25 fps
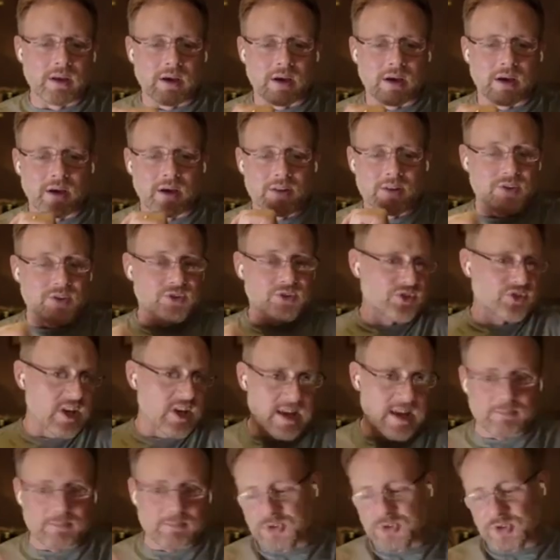The
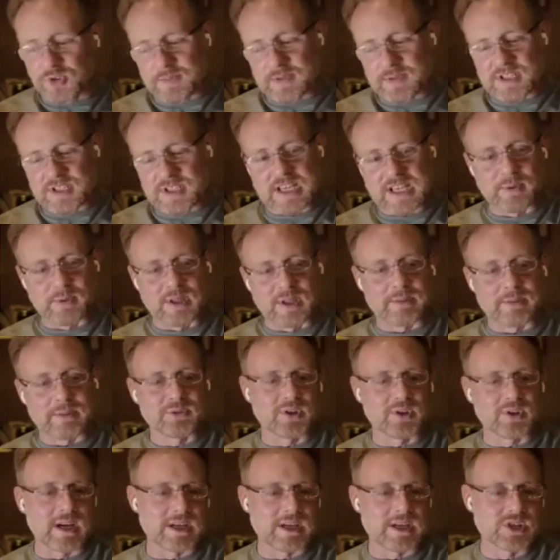same stream and table
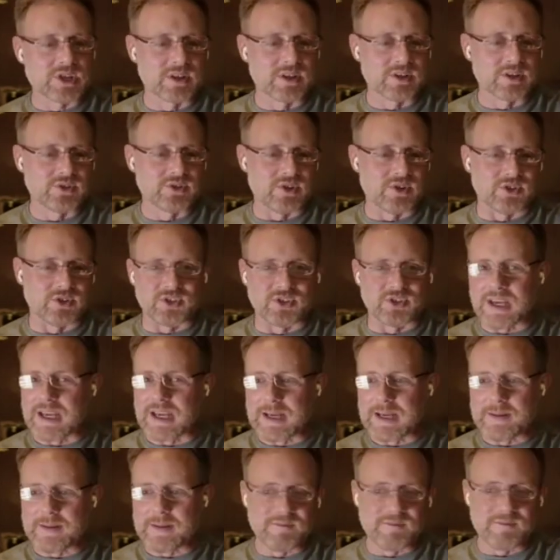abstractions, the
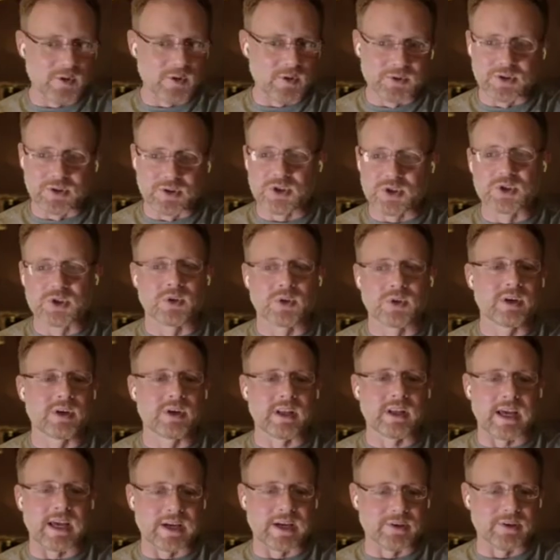same filter,
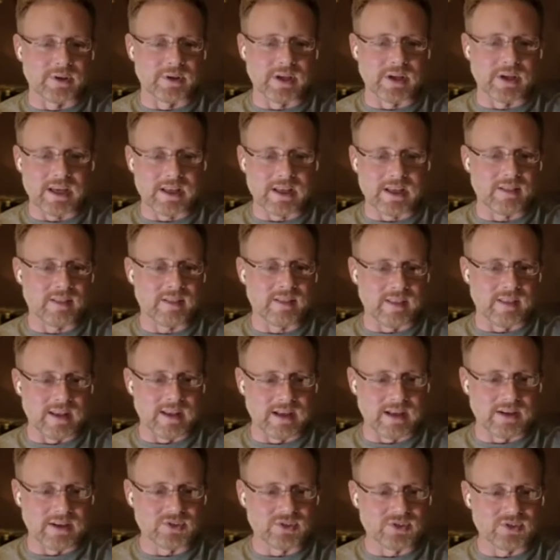join, aggregate
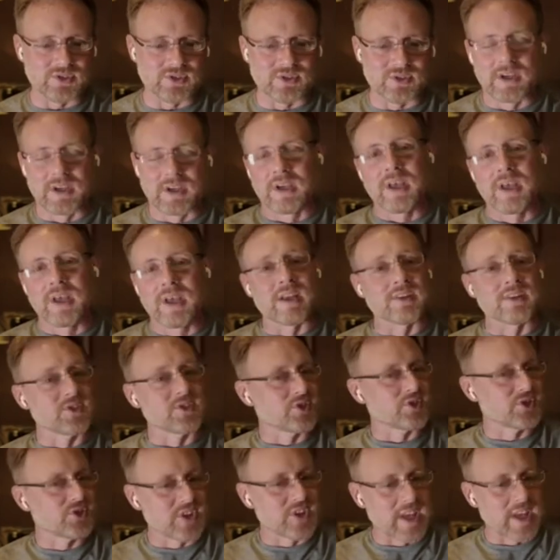things.
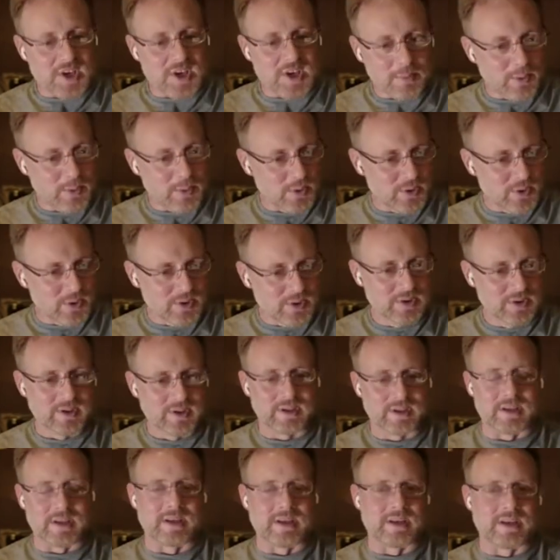It's extendable
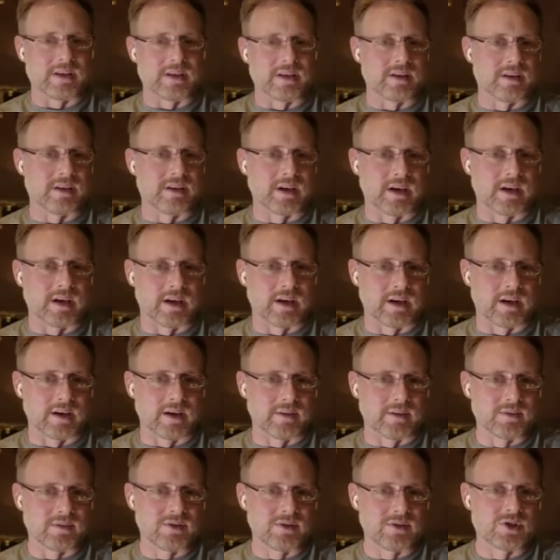in
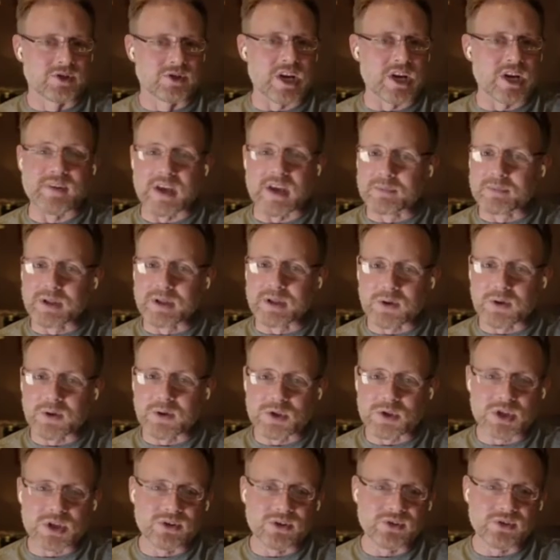JVM
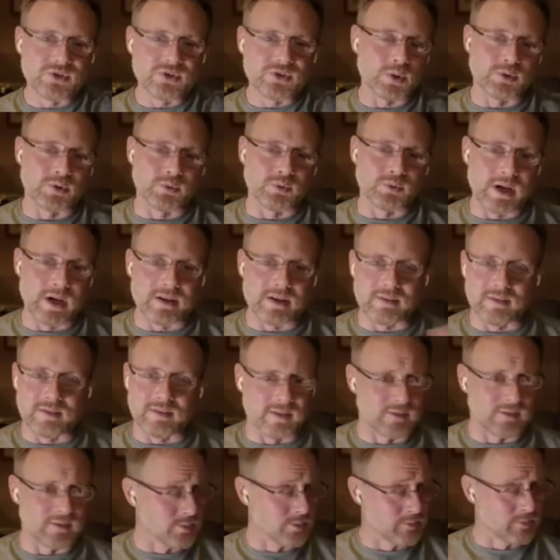languages. You can write,
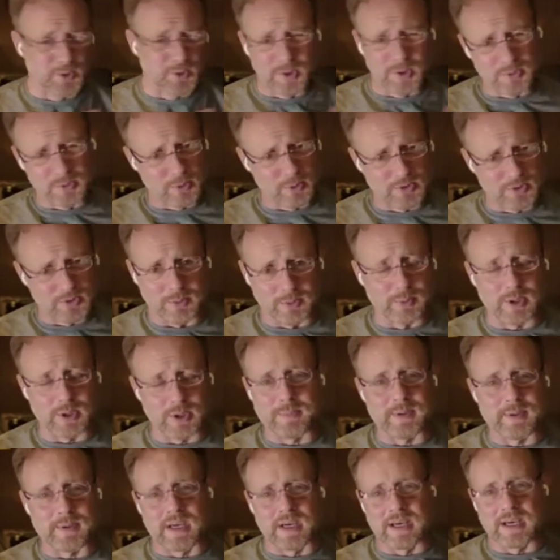it's a really, really simple
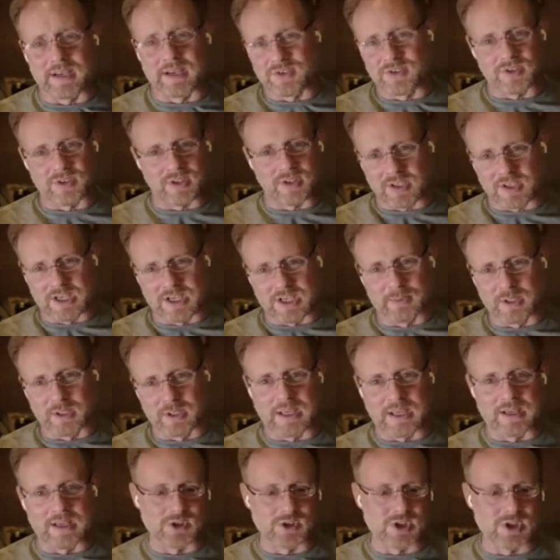API, just like a couple
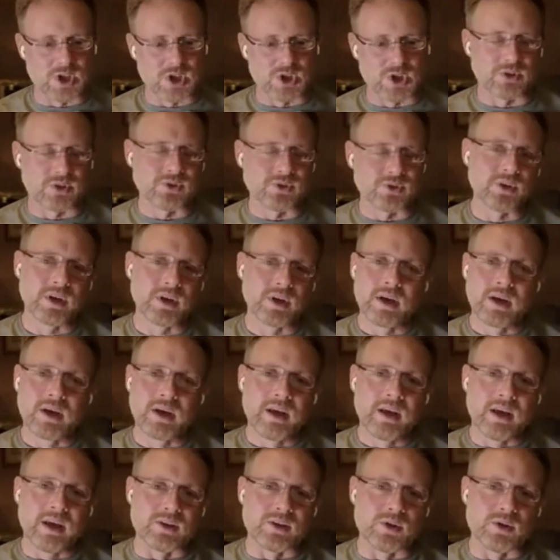of annotations,
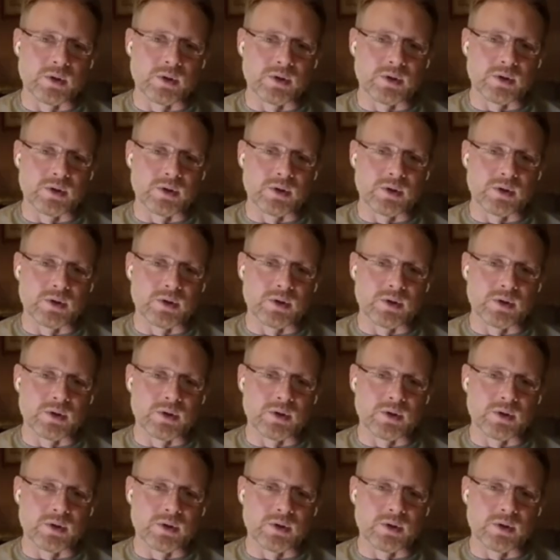and you